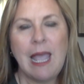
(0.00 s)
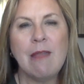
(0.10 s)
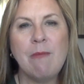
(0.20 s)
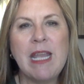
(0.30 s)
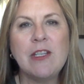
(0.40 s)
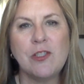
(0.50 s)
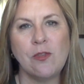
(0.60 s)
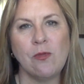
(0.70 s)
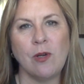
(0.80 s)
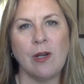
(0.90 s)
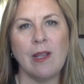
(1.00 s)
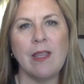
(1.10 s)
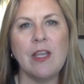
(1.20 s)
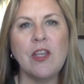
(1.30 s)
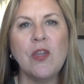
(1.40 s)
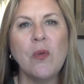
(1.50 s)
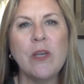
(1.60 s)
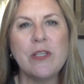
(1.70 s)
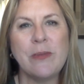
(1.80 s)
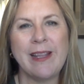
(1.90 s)
and make sure that you
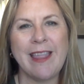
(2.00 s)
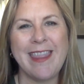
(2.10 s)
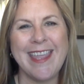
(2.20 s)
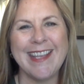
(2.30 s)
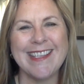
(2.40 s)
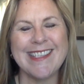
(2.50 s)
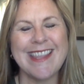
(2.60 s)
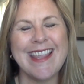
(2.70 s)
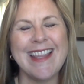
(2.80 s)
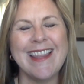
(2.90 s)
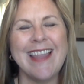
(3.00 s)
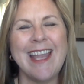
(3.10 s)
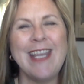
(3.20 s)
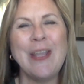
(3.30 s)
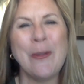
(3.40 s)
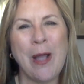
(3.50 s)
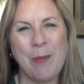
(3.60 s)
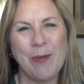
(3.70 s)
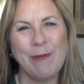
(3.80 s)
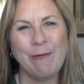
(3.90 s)
are doing the things that light you
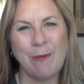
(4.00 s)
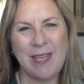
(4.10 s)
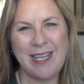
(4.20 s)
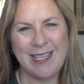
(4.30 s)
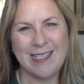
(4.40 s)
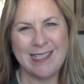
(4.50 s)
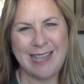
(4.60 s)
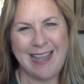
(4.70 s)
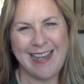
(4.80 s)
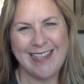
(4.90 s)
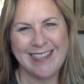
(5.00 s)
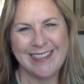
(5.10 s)
up from the inside.